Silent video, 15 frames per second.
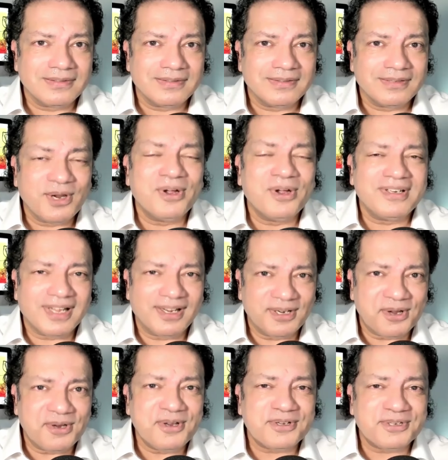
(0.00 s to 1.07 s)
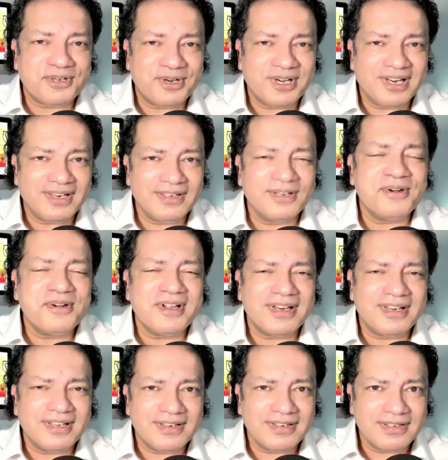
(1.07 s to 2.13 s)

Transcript: Go ahead, tell God you're sorry. Go ahead.